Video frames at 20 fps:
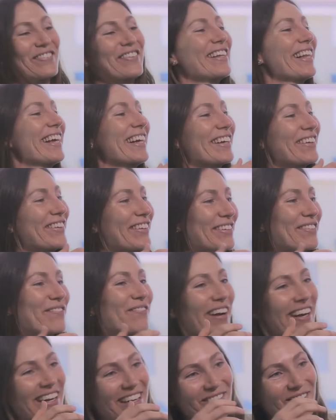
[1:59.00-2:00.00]
feel like I'm going
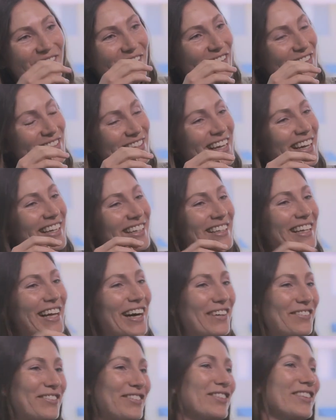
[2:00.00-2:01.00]
to burst out in
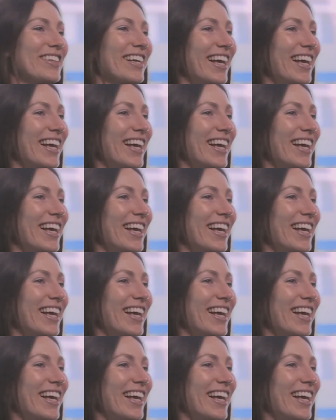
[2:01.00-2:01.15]
laughter at the